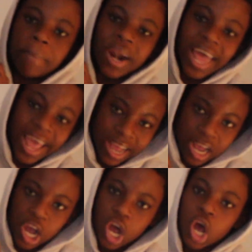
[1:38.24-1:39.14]
black
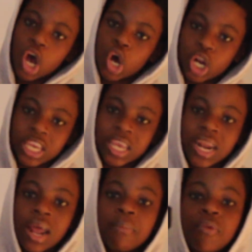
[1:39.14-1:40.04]
hoodie,
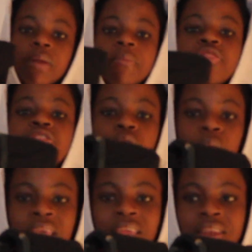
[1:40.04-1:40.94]
and I'm gonna be
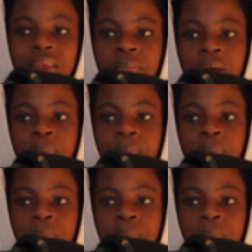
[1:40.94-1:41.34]
throwing it in my